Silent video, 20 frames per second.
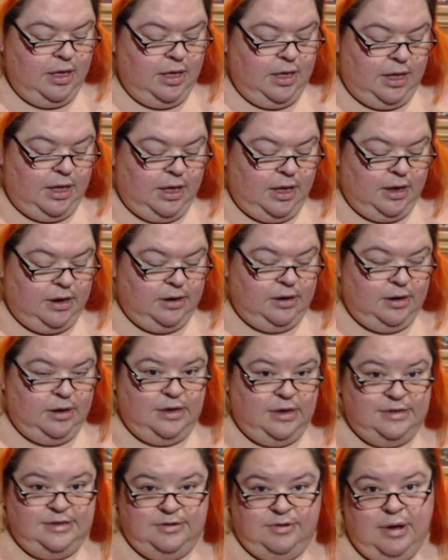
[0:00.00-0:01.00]
And
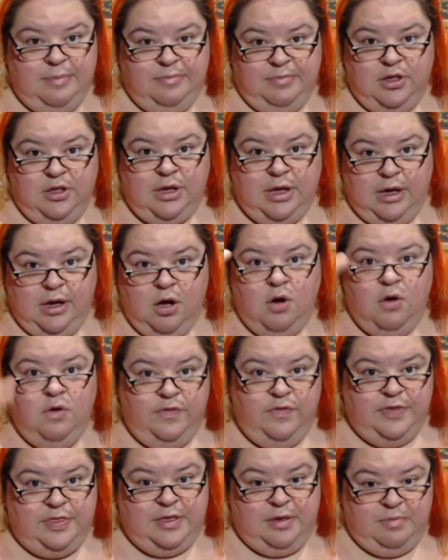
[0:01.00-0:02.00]
so I'm looking over
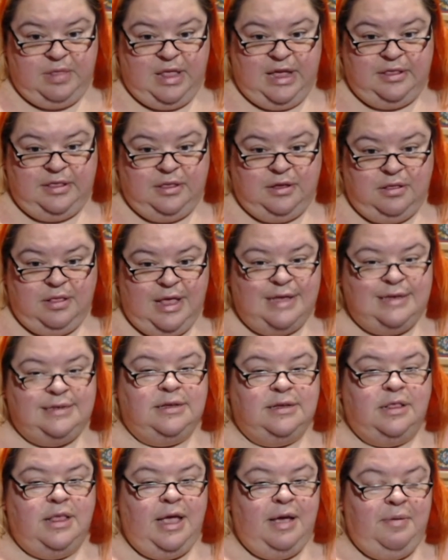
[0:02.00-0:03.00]
them like the classic
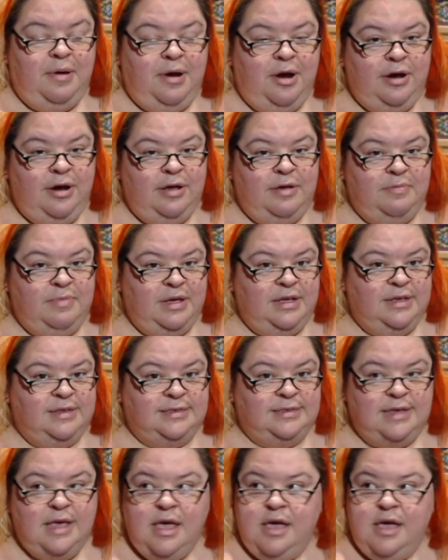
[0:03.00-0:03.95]
librarian, because